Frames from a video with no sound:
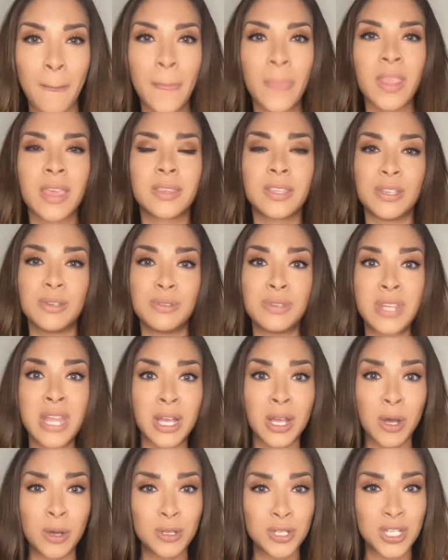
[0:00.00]
The
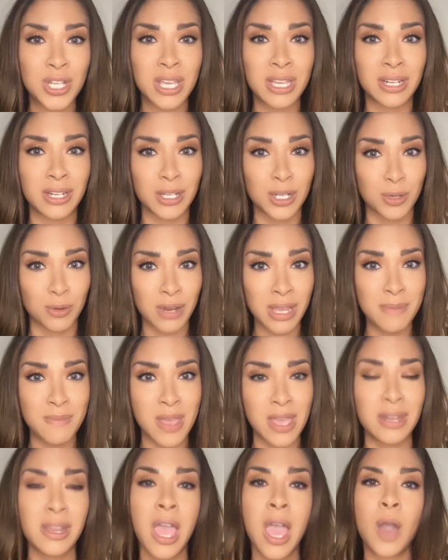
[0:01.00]
negotiated
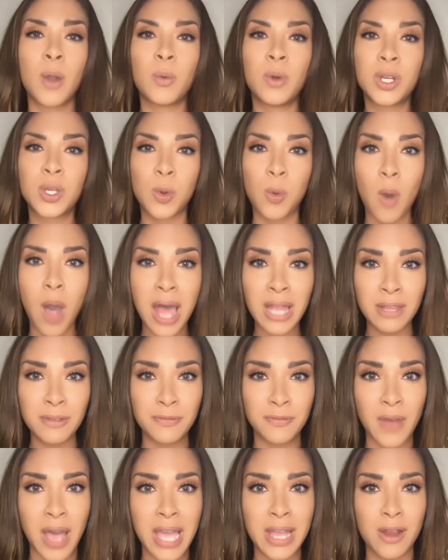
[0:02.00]
agreement would
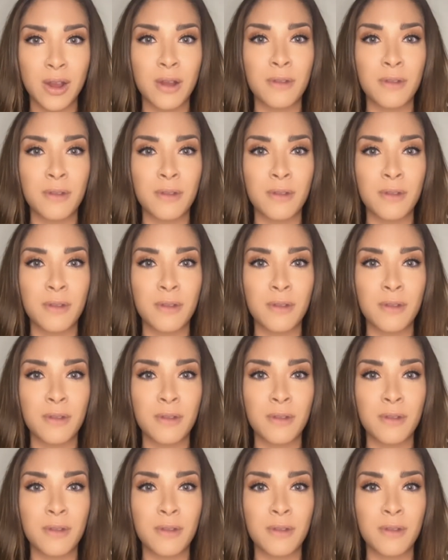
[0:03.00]
qualify her